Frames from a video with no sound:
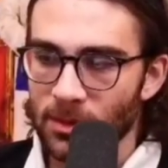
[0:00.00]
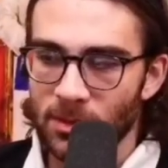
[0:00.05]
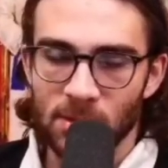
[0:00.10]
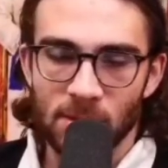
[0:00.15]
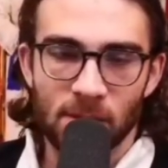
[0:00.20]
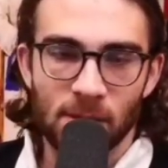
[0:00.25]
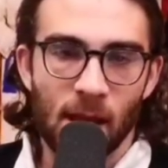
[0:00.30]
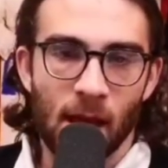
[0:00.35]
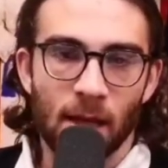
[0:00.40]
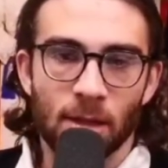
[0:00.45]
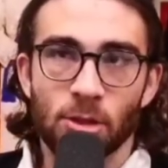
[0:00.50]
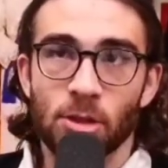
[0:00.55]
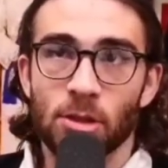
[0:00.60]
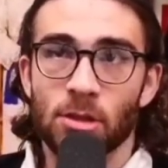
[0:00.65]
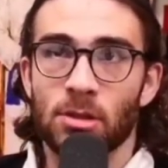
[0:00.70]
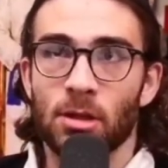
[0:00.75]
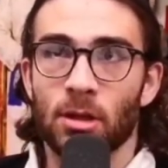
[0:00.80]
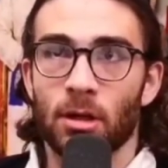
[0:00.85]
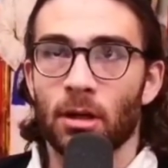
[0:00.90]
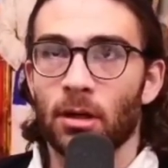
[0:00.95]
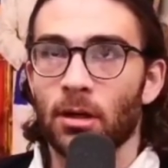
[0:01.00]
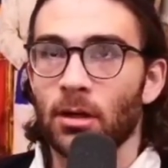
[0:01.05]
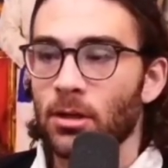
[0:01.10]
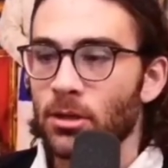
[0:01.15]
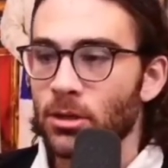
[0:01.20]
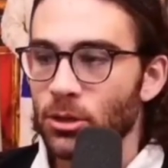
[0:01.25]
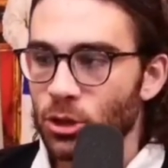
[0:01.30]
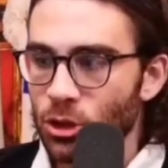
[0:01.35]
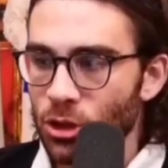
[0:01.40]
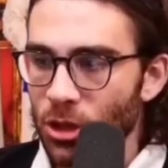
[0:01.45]
this is not just their
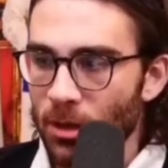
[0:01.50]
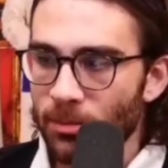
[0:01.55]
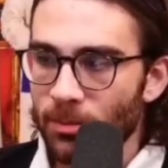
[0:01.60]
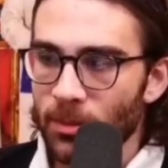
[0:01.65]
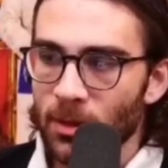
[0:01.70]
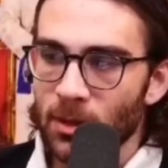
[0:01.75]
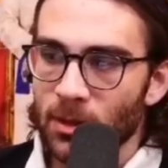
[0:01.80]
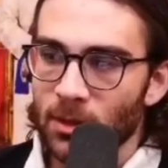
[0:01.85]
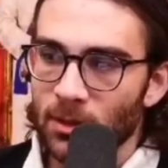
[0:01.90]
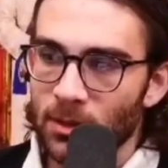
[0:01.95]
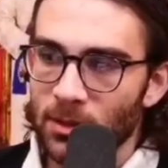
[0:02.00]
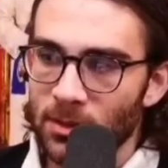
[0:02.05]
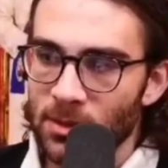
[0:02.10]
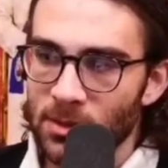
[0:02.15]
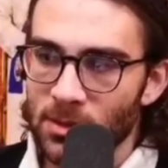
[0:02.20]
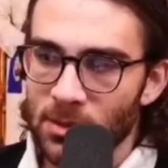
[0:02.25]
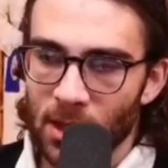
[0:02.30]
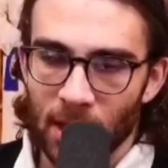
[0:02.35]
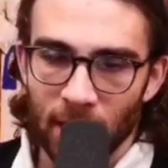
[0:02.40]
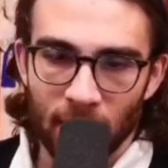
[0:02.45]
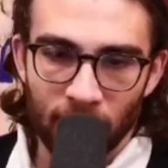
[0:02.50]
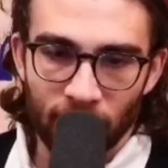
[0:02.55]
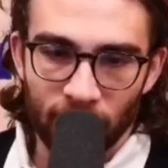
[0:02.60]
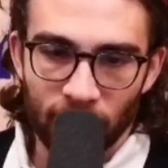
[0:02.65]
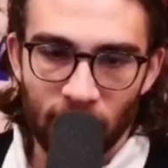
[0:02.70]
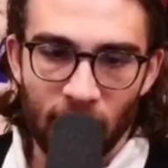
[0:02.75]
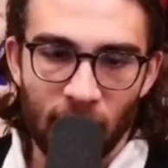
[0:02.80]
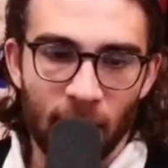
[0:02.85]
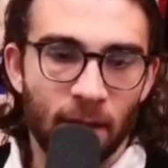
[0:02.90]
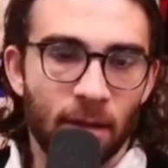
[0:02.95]
ship. This is like a
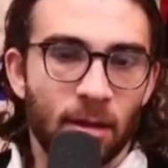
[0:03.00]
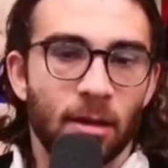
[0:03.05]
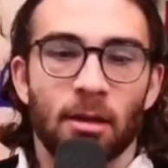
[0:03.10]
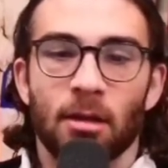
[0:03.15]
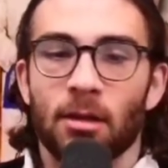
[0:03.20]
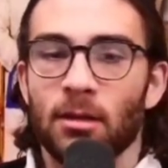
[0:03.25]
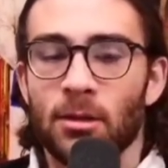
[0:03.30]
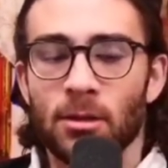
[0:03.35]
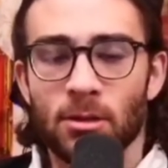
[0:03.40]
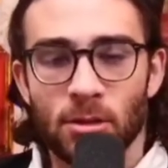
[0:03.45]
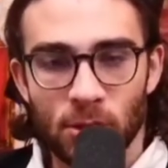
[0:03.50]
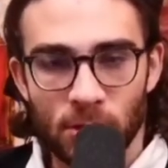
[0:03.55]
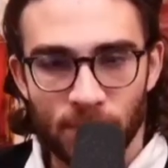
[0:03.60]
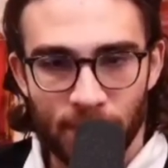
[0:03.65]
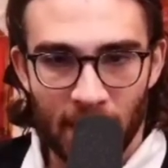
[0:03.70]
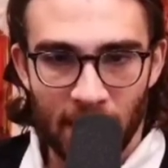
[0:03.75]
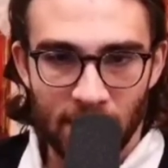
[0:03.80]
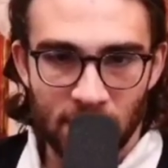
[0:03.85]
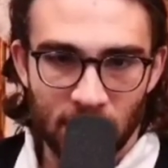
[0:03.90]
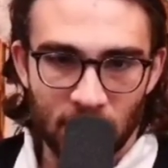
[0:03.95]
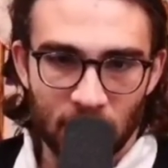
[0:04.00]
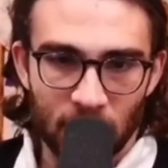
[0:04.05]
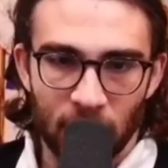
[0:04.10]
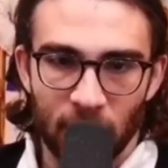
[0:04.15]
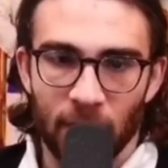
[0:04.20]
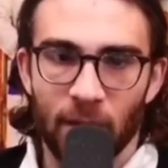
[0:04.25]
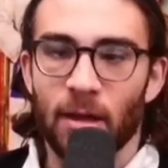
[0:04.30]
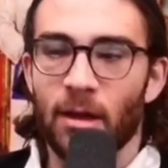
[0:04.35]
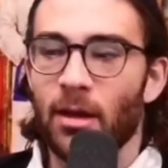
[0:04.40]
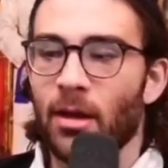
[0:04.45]
friend. This is
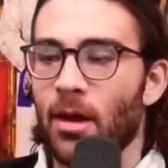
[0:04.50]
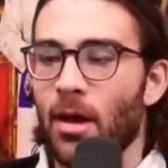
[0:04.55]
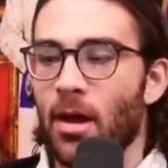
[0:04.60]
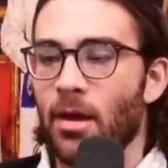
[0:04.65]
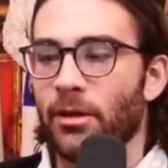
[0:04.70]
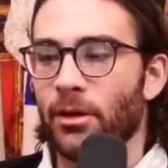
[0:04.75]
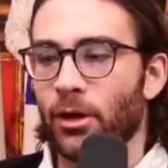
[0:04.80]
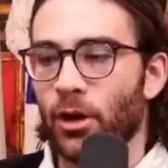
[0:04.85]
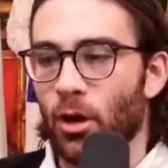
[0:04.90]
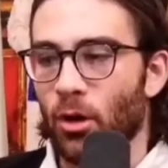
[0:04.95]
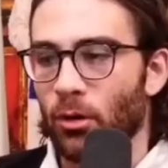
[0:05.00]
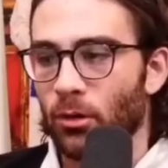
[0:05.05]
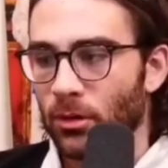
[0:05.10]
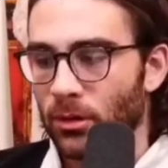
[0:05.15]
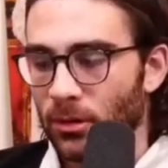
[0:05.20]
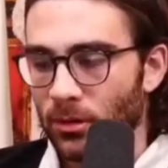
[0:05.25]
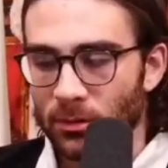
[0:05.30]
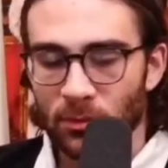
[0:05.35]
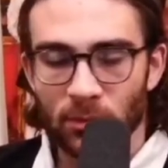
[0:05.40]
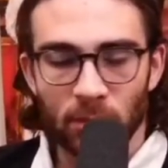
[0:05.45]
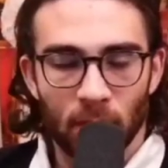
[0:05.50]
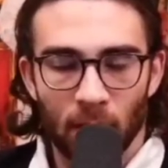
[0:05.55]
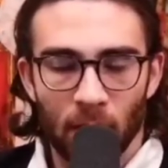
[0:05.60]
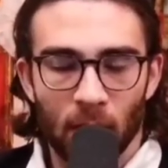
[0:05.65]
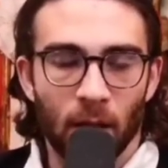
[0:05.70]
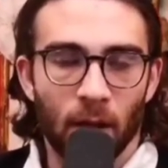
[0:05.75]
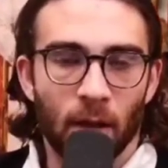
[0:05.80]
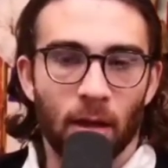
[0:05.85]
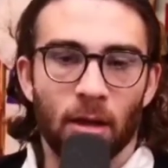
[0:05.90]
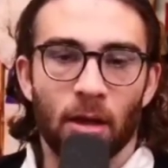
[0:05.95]
basically you know
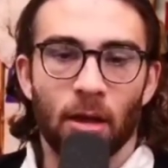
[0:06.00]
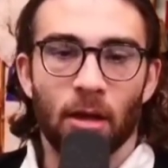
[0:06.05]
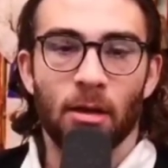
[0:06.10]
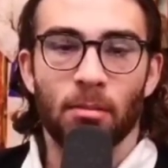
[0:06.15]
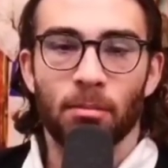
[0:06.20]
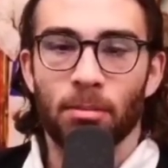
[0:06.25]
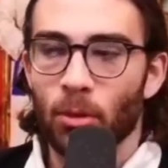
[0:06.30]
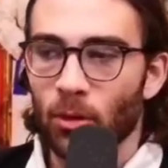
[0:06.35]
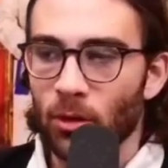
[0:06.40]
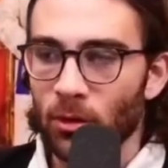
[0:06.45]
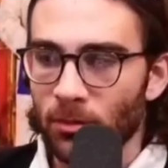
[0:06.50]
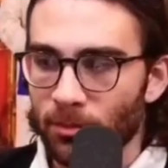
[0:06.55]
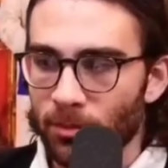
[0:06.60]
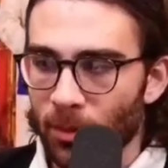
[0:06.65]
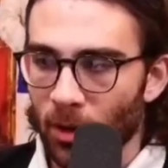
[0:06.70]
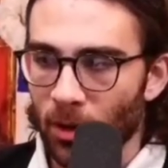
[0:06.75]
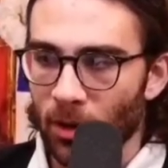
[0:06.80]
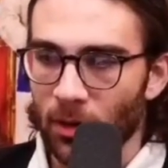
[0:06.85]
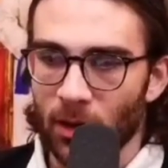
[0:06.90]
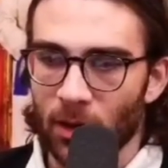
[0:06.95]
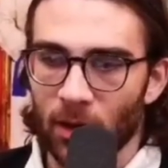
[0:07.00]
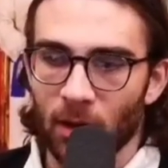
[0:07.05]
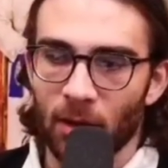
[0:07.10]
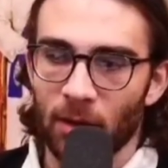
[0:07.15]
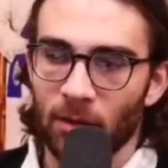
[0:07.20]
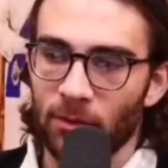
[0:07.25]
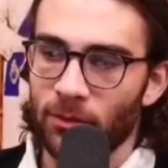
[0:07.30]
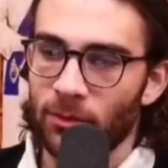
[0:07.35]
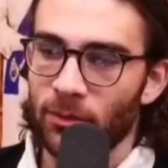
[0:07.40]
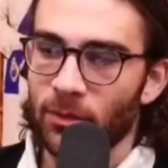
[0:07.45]
uh, an important part
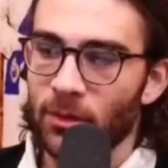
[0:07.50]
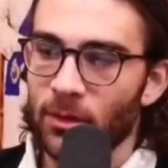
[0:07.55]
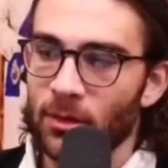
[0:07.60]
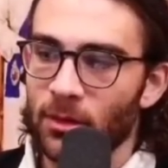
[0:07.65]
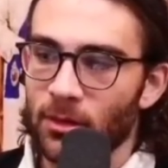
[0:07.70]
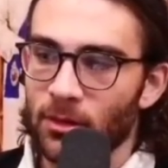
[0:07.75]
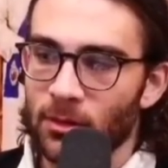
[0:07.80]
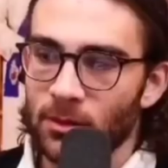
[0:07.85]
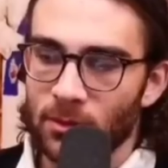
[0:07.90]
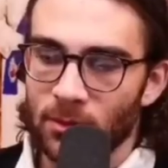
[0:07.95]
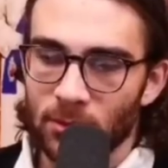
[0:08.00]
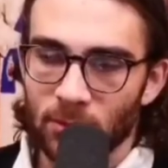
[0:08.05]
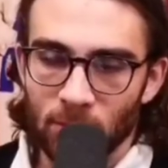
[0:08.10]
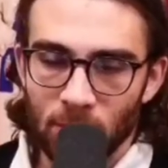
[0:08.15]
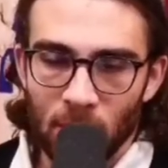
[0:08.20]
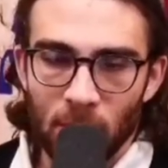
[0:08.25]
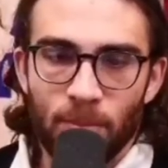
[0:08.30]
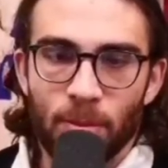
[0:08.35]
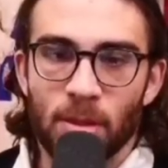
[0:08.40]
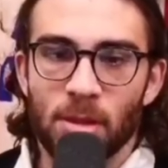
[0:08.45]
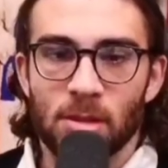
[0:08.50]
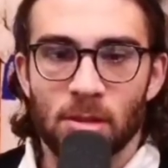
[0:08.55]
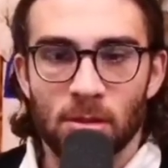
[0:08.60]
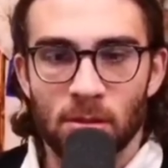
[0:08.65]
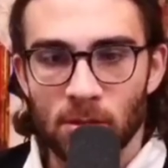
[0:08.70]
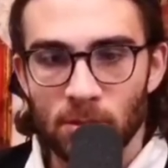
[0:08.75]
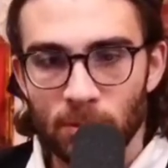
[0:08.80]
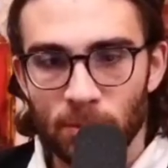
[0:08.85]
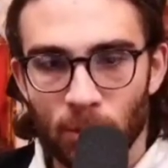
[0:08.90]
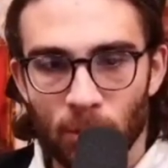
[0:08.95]
of One Piece.
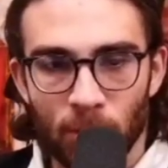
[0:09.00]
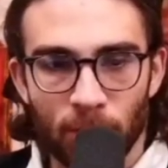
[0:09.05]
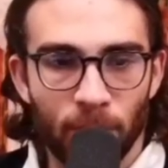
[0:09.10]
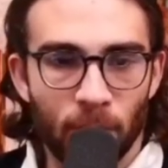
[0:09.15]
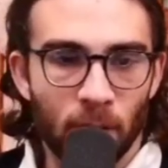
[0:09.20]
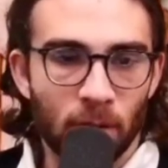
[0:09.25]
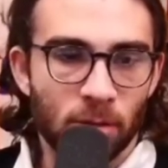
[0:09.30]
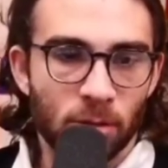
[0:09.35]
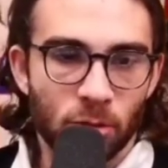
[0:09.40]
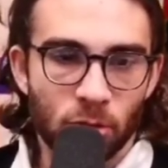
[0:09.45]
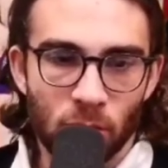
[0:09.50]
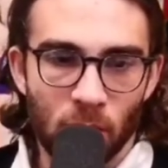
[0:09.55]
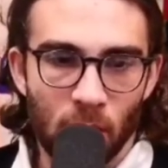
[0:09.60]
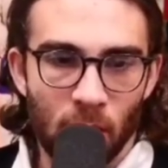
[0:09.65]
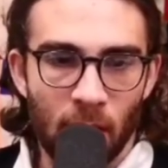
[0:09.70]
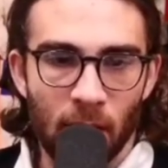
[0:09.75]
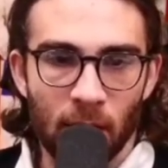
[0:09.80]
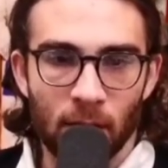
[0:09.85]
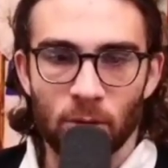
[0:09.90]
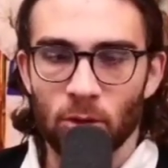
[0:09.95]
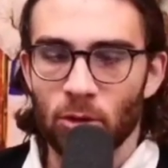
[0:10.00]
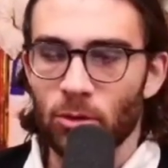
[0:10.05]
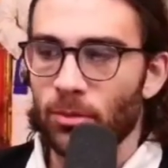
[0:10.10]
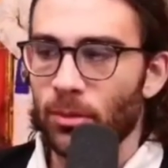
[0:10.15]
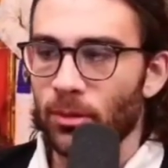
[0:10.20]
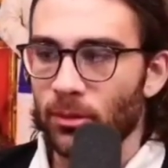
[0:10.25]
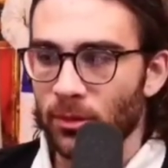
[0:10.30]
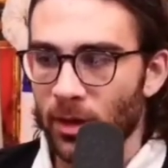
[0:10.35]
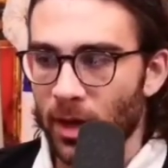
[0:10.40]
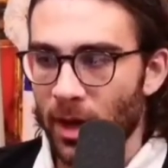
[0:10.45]
It's an important part of the Straw Hat
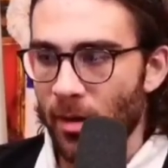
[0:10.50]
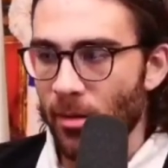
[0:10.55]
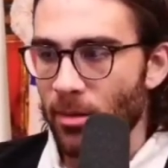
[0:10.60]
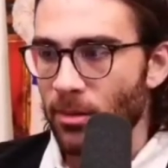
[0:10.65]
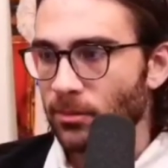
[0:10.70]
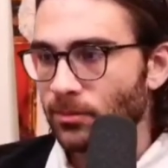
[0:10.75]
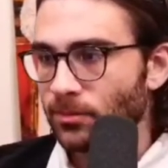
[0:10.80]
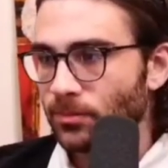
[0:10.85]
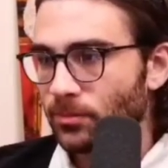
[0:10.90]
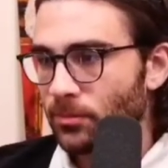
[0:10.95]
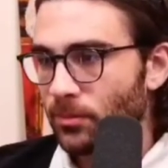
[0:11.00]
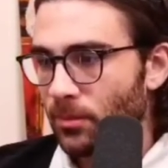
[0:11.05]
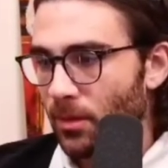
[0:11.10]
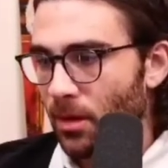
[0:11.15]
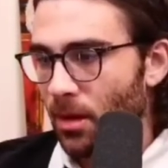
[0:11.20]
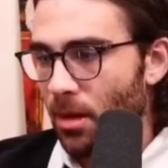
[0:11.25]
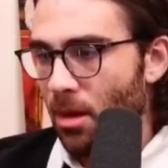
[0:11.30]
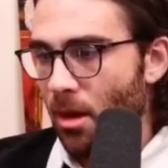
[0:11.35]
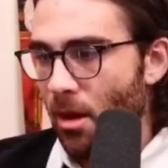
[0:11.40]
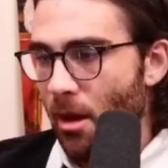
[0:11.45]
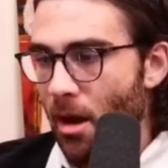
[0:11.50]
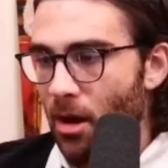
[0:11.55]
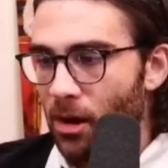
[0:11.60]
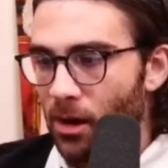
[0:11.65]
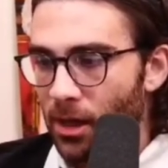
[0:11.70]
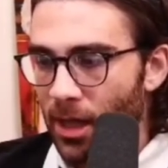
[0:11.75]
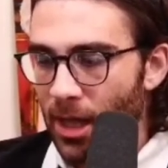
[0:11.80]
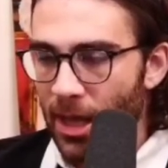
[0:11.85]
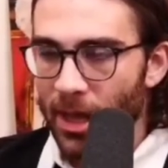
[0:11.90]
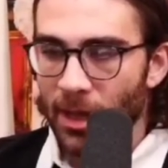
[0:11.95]
group, right?
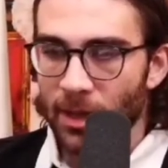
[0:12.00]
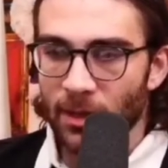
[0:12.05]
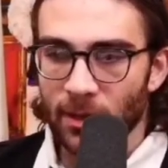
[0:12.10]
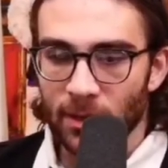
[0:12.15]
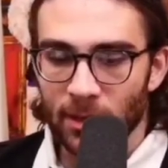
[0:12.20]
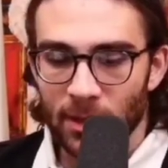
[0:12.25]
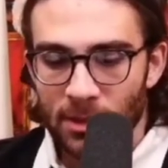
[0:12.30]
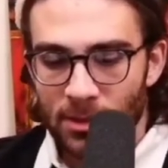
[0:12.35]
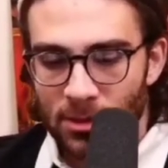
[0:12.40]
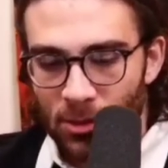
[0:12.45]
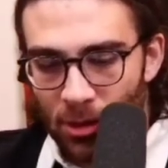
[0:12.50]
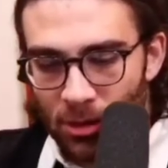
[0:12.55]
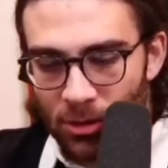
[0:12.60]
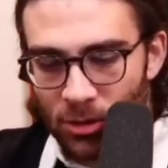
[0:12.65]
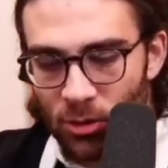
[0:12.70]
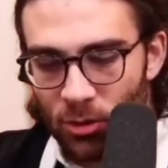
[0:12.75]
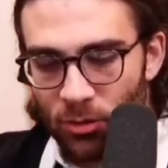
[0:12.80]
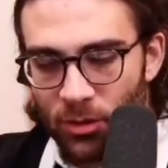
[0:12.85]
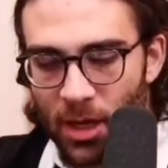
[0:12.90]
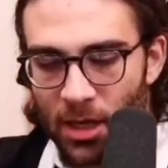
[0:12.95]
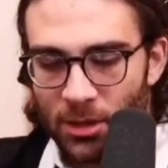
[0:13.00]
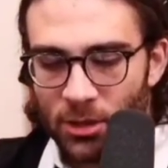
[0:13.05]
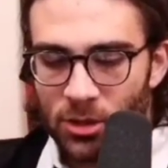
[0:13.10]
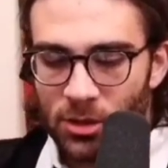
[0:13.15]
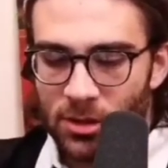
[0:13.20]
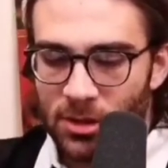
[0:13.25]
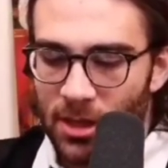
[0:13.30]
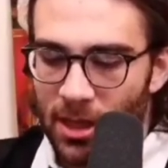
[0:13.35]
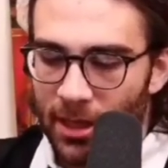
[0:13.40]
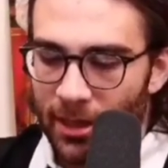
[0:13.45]
And it's also not
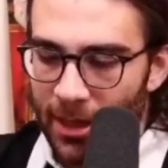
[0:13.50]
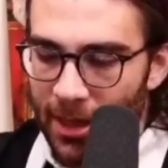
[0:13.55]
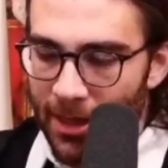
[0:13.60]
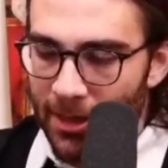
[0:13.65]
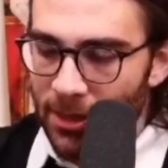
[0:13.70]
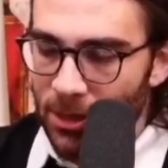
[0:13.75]
just like